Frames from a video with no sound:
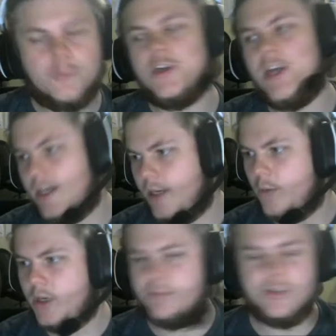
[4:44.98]
We're not going to
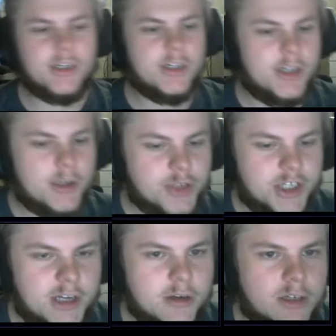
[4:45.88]
want to put our
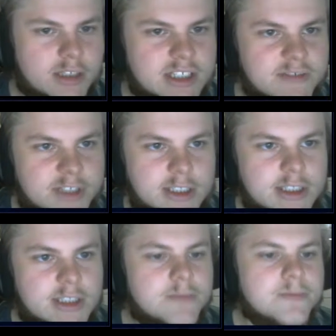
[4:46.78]
negotiator on defense.